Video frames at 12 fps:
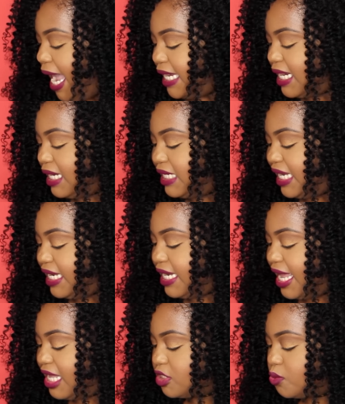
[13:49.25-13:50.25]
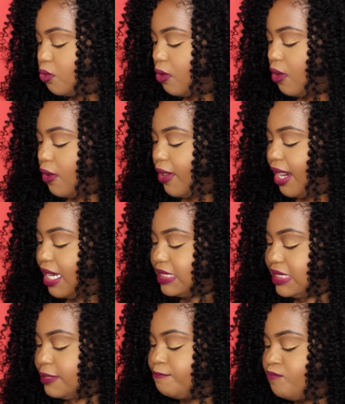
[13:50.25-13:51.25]
kind of leaning
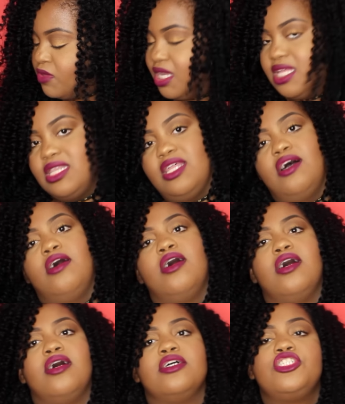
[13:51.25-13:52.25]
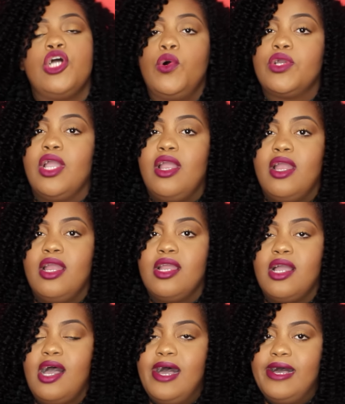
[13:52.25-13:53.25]
towards the choker
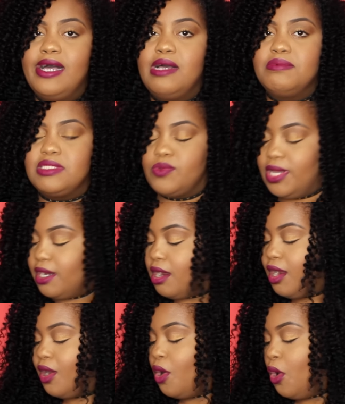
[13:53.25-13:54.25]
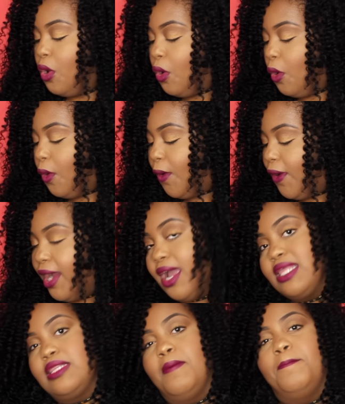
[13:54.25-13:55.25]
um, sweater
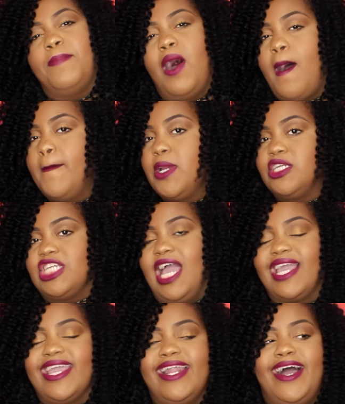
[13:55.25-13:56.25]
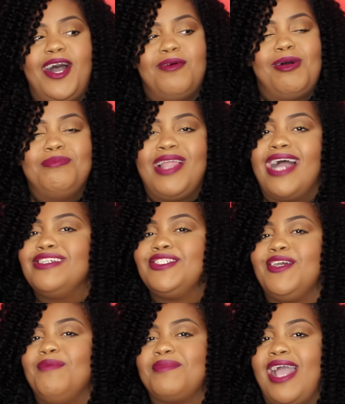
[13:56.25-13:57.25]
or the bomber jacket. Um, I'm not
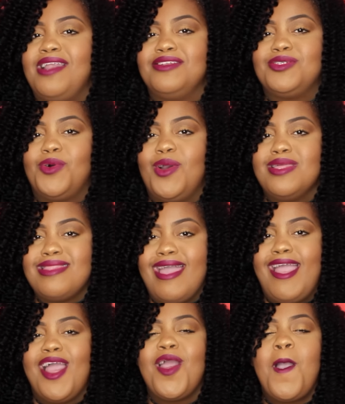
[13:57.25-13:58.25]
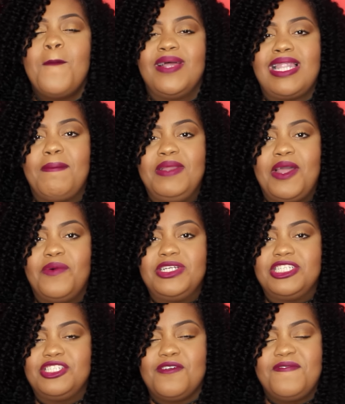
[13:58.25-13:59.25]
sure. I'm kind of torn there. But let me know
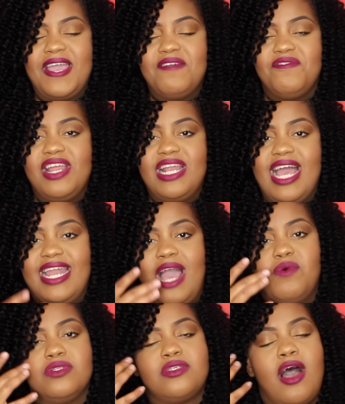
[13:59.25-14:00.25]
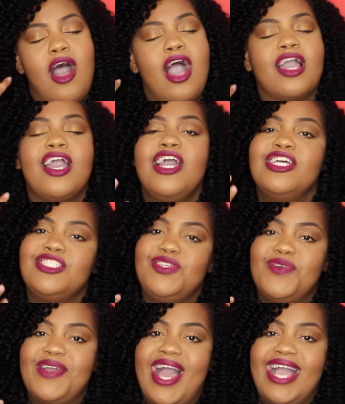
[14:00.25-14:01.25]
which is your favorite, and I will talk
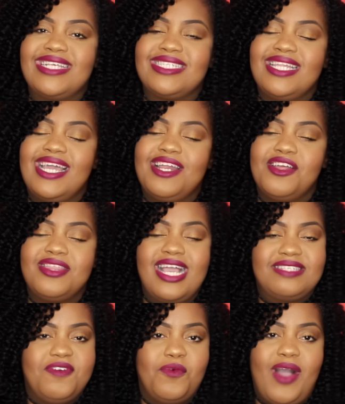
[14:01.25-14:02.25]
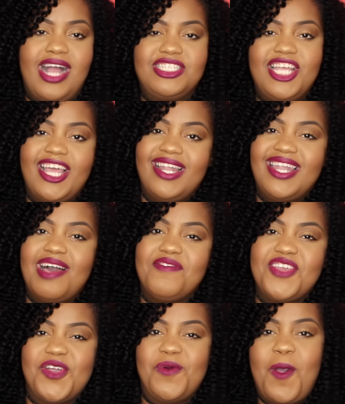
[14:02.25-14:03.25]
to you guys later. Thanks for watching.
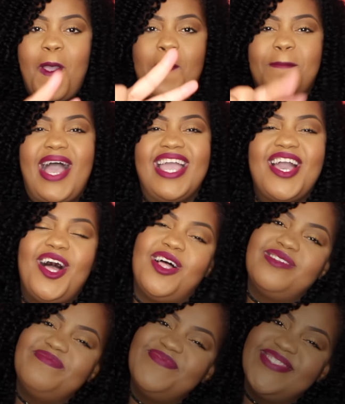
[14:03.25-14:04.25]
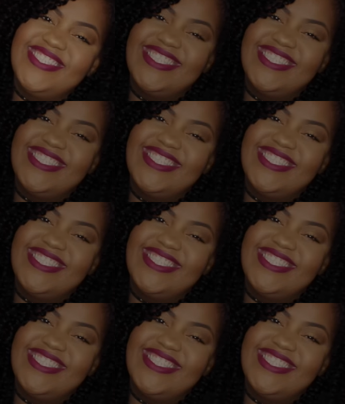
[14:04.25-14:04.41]
Love you. Bye, y'all.